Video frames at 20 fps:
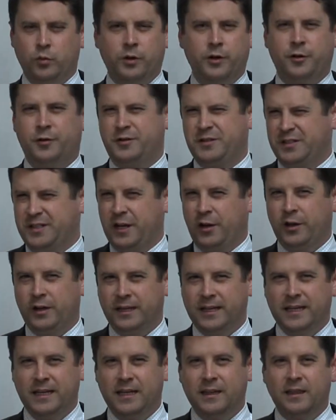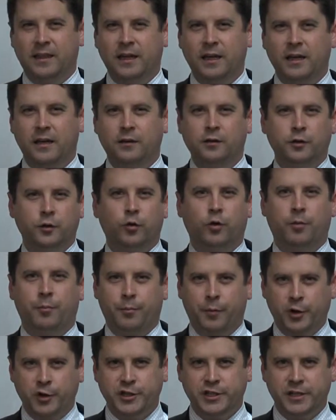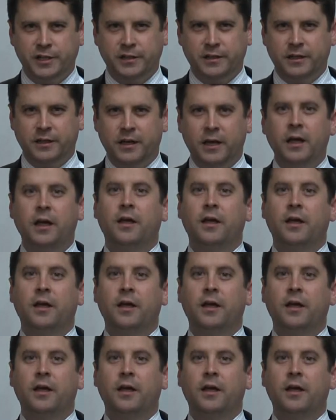where you're selling anything, you're a merchant,